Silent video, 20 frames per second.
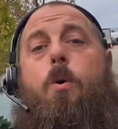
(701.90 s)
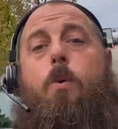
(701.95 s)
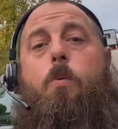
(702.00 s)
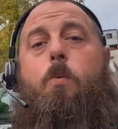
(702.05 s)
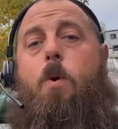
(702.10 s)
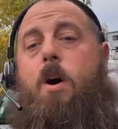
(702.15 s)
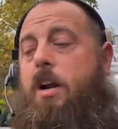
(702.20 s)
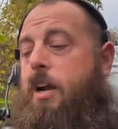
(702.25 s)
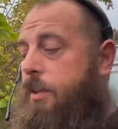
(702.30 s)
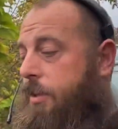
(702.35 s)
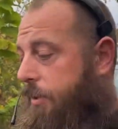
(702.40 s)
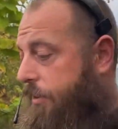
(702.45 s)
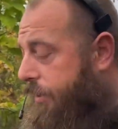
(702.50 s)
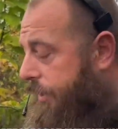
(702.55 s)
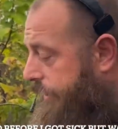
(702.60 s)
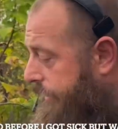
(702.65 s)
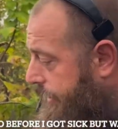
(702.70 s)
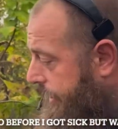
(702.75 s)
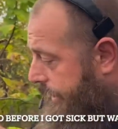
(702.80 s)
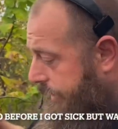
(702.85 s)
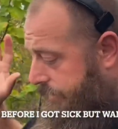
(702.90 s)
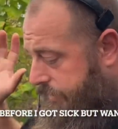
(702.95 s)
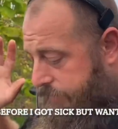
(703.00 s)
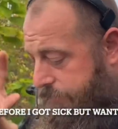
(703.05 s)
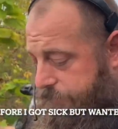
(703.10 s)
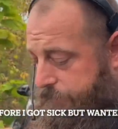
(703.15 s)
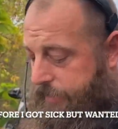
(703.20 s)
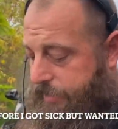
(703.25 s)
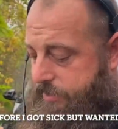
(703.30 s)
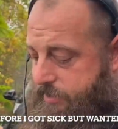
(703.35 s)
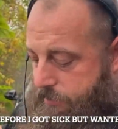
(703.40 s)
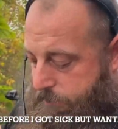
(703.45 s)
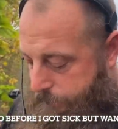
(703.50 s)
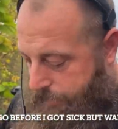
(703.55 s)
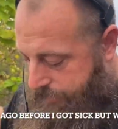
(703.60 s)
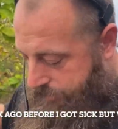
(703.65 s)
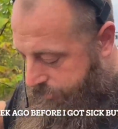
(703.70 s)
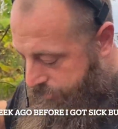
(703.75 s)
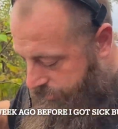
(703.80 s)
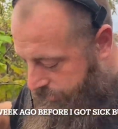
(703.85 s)
One other thing I did forget to
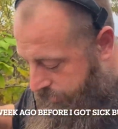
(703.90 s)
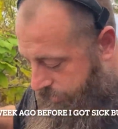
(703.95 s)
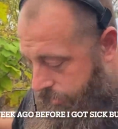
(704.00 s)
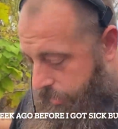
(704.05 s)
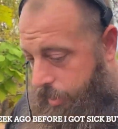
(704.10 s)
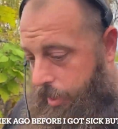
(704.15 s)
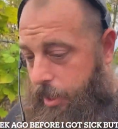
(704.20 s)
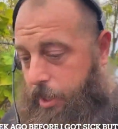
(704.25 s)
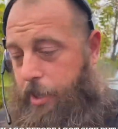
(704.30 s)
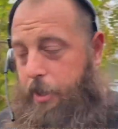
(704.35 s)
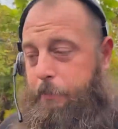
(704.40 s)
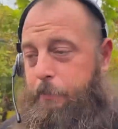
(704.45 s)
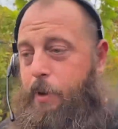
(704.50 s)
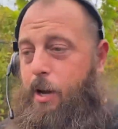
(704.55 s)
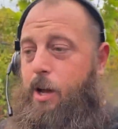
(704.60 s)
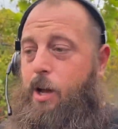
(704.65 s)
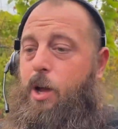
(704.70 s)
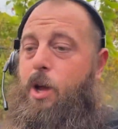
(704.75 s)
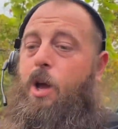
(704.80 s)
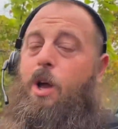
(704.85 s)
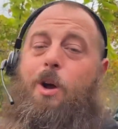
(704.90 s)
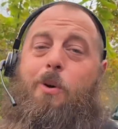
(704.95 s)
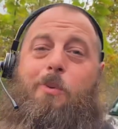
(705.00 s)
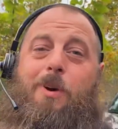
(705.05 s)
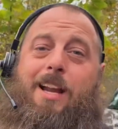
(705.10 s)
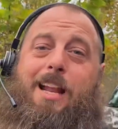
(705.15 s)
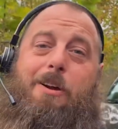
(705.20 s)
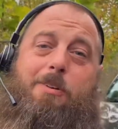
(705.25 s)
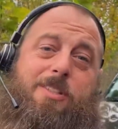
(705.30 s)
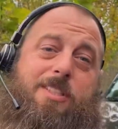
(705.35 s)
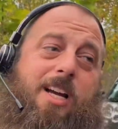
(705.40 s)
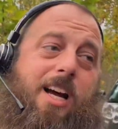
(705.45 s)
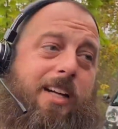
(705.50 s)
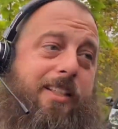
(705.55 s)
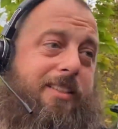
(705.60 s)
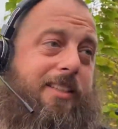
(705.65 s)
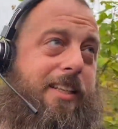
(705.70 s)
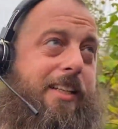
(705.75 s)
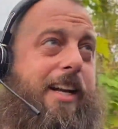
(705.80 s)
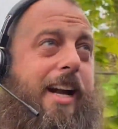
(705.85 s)
mention, when I was
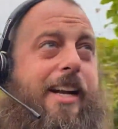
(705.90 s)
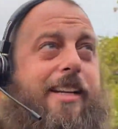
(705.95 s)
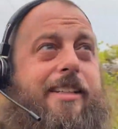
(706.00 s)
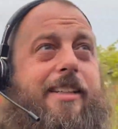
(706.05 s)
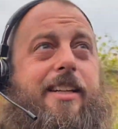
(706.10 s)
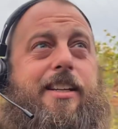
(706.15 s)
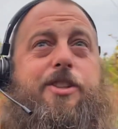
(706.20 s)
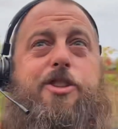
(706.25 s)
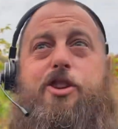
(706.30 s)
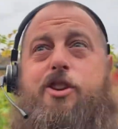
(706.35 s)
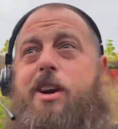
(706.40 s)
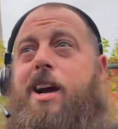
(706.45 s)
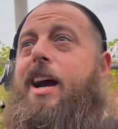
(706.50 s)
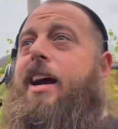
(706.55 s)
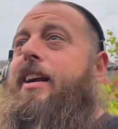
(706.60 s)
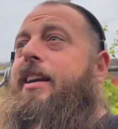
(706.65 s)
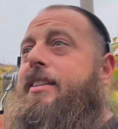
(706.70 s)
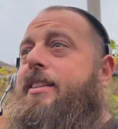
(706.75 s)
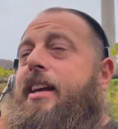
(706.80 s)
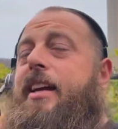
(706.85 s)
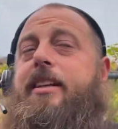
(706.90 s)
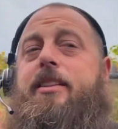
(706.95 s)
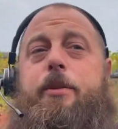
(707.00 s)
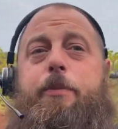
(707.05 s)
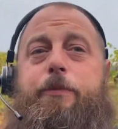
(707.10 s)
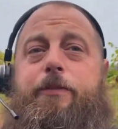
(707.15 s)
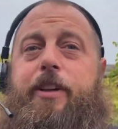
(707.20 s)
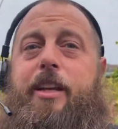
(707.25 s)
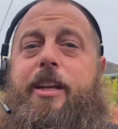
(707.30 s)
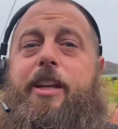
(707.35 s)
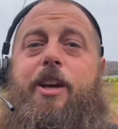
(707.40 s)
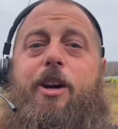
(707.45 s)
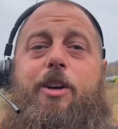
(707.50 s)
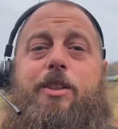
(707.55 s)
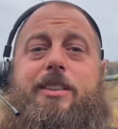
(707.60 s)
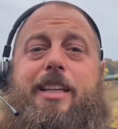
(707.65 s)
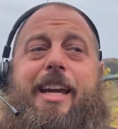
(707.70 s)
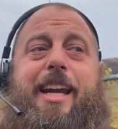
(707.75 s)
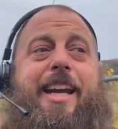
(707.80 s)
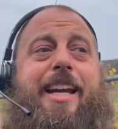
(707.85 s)
hunting, I did try to take some
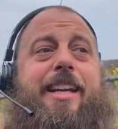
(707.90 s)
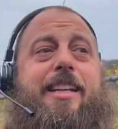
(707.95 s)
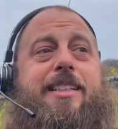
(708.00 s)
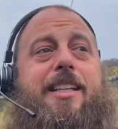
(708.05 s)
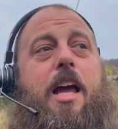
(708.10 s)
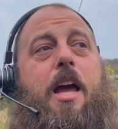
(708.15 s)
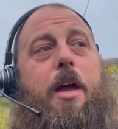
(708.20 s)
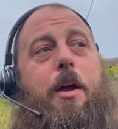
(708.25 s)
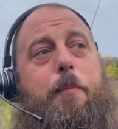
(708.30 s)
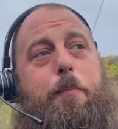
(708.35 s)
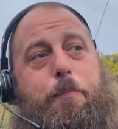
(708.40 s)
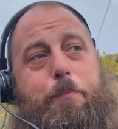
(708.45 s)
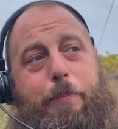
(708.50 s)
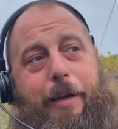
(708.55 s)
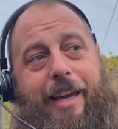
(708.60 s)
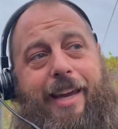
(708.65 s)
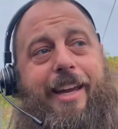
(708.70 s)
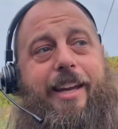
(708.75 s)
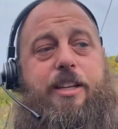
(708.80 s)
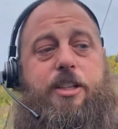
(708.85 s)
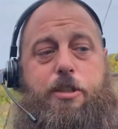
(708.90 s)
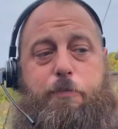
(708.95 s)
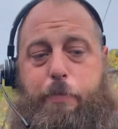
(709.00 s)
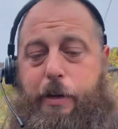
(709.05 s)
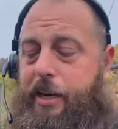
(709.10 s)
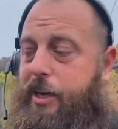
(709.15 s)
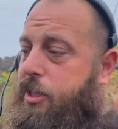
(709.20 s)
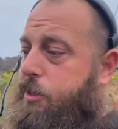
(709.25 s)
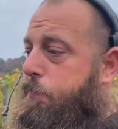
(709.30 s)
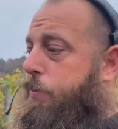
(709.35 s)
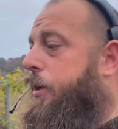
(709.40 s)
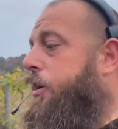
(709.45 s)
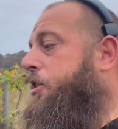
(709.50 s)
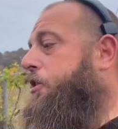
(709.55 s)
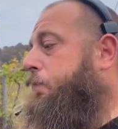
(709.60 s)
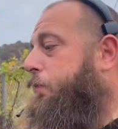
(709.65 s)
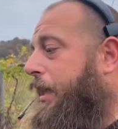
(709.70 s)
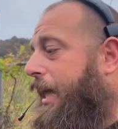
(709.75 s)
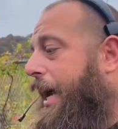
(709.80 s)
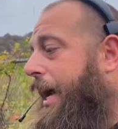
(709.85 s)
videos. It is pitch
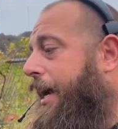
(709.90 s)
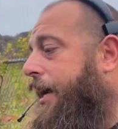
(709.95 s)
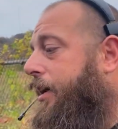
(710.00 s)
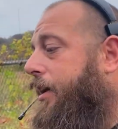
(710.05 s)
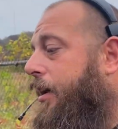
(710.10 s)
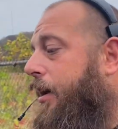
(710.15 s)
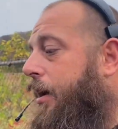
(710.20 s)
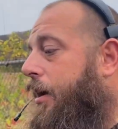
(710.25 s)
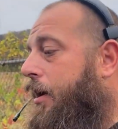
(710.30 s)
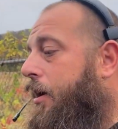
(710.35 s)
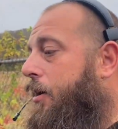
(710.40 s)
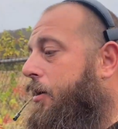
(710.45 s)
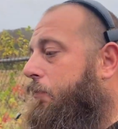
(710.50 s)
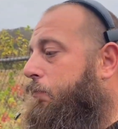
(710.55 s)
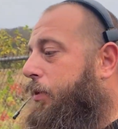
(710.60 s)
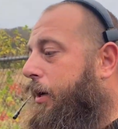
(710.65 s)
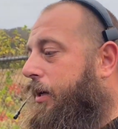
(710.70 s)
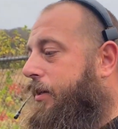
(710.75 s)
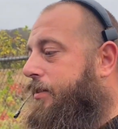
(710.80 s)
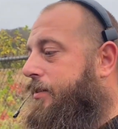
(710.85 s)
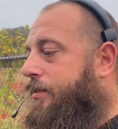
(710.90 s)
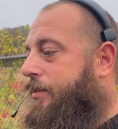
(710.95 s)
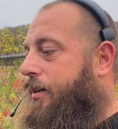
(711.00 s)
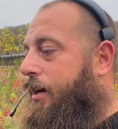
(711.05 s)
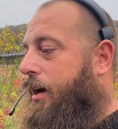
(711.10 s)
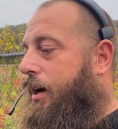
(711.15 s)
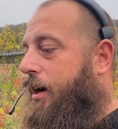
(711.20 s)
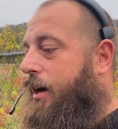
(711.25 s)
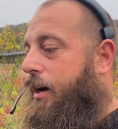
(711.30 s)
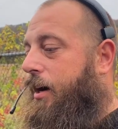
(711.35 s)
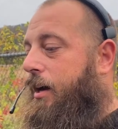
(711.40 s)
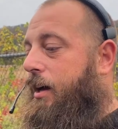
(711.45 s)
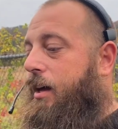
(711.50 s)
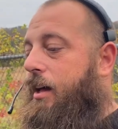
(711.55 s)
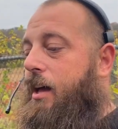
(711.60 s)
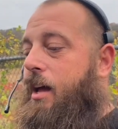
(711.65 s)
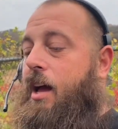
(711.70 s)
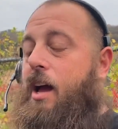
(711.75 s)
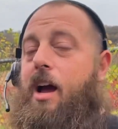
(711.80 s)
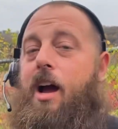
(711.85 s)
black, but
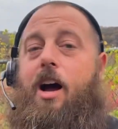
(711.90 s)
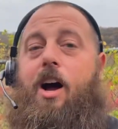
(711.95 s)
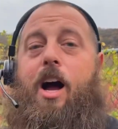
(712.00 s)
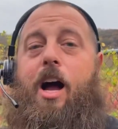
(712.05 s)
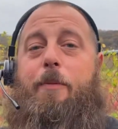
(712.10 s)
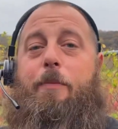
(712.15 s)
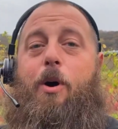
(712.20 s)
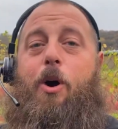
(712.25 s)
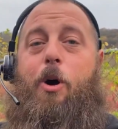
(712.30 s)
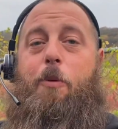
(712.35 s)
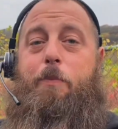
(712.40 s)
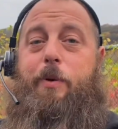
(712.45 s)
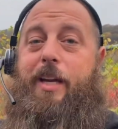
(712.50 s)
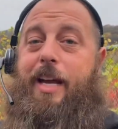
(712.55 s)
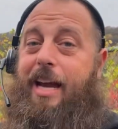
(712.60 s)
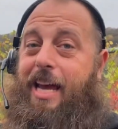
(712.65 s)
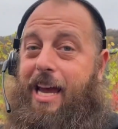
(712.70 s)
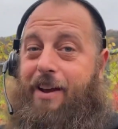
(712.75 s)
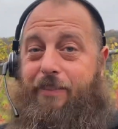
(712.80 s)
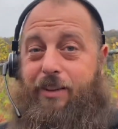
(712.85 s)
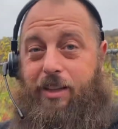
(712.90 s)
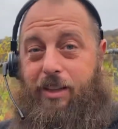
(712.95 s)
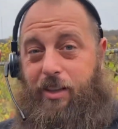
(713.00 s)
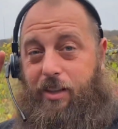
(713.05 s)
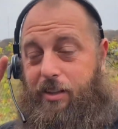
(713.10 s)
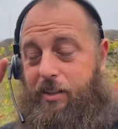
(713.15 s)
I'm hoping I haven't